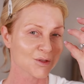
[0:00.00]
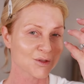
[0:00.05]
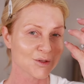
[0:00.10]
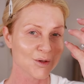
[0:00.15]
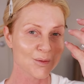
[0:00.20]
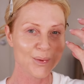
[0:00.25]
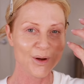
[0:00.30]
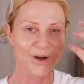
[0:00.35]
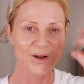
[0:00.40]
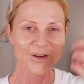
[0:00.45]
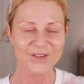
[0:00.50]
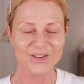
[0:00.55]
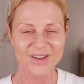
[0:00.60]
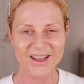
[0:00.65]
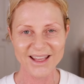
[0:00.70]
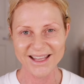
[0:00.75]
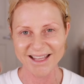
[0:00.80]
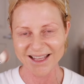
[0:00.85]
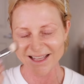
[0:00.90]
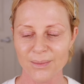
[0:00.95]
so
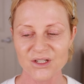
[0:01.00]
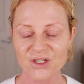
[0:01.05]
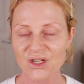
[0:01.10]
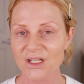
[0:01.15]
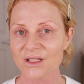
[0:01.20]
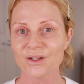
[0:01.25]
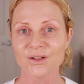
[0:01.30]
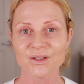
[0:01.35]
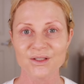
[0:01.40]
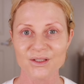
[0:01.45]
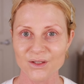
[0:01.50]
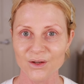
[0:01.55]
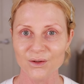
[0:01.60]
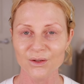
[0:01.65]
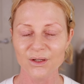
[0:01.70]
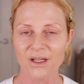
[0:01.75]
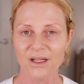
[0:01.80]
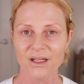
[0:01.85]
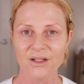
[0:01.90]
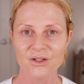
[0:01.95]
puffy, but she looks
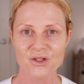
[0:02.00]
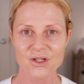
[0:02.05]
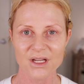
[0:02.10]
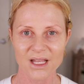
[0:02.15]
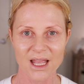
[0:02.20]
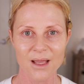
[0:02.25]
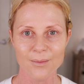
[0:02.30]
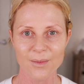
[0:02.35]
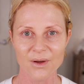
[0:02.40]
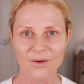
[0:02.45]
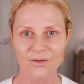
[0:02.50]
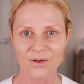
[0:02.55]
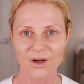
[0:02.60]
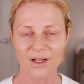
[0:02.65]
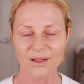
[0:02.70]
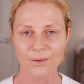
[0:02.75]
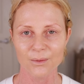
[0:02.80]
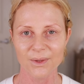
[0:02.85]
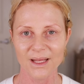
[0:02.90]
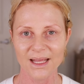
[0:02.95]
so good. She came over
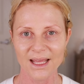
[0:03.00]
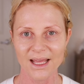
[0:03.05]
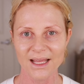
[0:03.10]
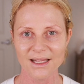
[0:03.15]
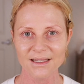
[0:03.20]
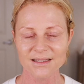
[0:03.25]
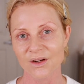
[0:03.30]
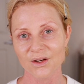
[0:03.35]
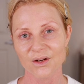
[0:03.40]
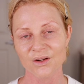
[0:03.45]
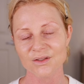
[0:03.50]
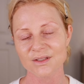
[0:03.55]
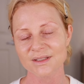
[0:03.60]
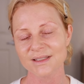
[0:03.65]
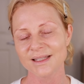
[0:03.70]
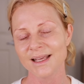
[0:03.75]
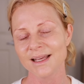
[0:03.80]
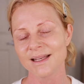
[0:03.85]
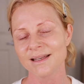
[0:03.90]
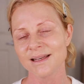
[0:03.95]
on the weekend. Her
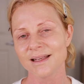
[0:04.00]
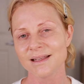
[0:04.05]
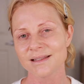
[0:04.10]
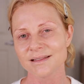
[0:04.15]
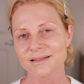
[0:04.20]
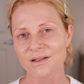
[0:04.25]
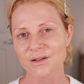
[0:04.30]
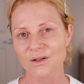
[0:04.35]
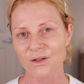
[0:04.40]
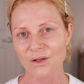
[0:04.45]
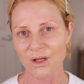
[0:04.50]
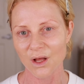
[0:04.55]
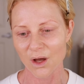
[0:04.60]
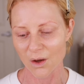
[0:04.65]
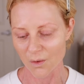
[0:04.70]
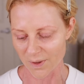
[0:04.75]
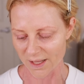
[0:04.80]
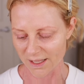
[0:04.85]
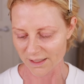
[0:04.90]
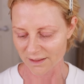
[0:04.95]
skin is
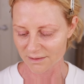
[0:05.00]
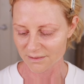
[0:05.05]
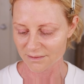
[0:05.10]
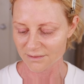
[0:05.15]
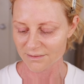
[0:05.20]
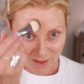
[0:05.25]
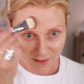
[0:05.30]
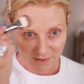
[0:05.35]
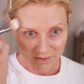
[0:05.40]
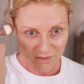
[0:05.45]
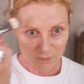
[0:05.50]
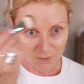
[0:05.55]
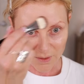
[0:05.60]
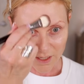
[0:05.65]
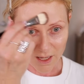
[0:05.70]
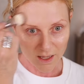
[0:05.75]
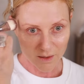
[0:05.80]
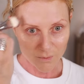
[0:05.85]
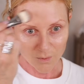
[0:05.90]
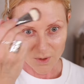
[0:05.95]
glowing. That's
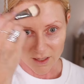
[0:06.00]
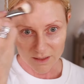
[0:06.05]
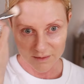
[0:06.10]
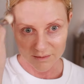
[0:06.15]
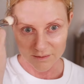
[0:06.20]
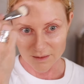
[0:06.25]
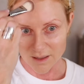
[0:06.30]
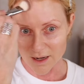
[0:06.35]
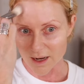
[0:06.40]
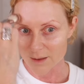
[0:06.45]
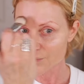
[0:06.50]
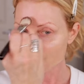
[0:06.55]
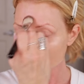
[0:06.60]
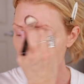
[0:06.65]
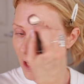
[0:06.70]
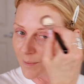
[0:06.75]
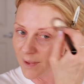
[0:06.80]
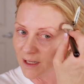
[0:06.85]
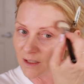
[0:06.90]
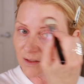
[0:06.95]
what I want. I'm
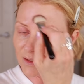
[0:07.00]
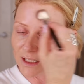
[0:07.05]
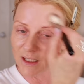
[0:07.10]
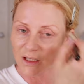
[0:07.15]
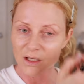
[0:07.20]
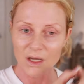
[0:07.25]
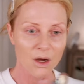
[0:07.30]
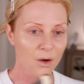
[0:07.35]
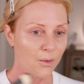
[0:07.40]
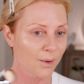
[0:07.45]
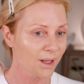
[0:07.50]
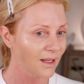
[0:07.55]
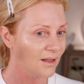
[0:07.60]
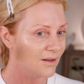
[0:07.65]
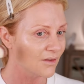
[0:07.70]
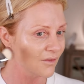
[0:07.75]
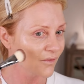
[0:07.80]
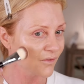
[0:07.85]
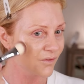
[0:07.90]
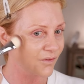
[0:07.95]
primarily
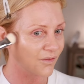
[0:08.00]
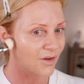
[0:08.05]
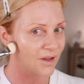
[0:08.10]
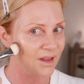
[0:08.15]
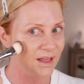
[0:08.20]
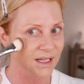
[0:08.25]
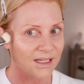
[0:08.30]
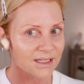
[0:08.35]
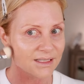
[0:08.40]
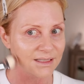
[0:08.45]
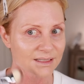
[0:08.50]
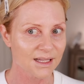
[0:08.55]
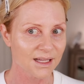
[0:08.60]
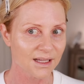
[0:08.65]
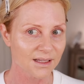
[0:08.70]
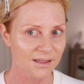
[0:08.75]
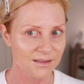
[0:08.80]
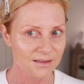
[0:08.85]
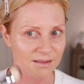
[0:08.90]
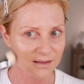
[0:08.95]
going for these
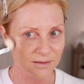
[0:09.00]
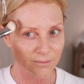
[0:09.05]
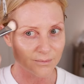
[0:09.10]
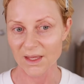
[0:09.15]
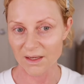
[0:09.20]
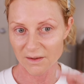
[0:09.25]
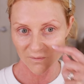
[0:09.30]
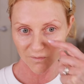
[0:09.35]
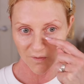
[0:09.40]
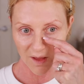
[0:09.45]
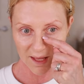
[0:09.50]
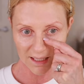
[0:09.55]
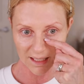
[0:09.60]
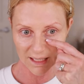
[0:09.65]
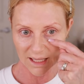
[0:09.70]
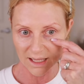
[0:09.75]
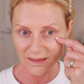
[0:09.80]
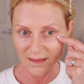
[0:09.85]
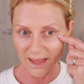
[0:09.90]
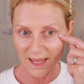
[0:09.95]
things. And if I
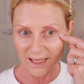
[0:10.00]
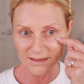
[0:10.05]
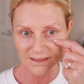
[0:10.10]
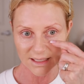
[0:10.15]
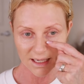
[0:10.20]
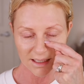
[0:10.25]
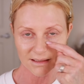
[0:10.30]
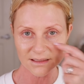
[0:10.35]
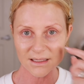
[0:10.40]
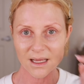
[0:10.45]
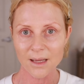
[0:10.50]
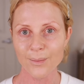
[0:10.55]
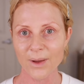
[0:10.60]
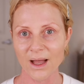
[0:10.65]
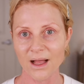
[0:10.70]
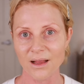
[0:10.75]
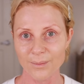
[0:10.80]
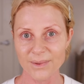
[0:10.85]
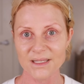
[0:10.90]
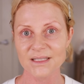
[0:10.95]
can get that tightened up,
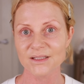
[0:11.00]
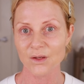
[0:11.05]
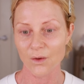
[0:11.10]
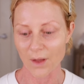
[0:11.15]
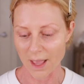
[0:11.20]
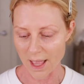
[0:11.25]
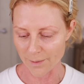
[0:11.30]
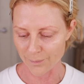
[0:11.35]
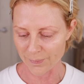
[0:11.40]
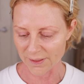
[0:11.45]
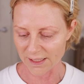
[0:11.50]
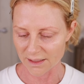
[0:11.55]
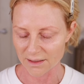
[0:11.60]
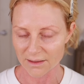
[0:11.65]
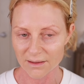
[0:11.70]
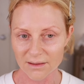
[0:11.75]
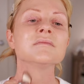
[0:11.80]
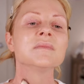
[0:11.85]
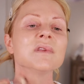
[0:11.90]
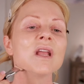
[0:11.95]
I'll be so
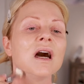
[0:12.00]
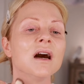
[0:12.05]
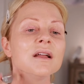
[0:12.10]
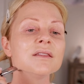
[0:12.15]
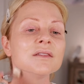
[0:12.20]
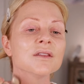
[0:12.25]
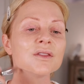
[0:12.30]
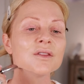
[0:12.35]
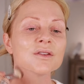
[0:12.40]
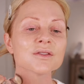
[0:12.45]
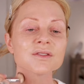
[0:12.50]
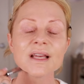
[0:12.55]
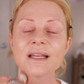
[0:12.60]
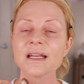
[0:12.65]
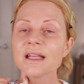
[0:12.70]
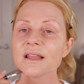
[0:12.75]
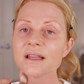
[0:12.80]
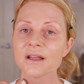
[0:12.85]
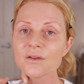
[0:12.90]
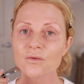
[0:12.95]
happy. Not that there's
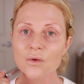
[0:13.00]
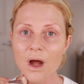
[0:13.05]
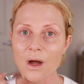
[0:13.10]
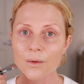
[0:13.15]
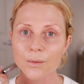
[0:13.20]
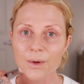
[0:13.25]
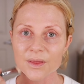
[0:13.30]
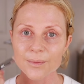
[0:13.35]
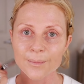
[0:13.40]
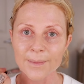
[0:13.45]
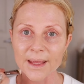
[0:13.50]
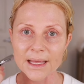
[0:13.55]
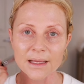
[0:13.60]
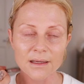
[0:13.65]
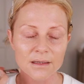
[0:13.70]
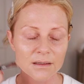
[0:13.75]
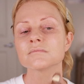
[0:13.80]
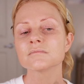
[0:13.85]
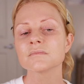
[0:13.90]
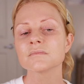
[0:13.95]
anything wrong with me.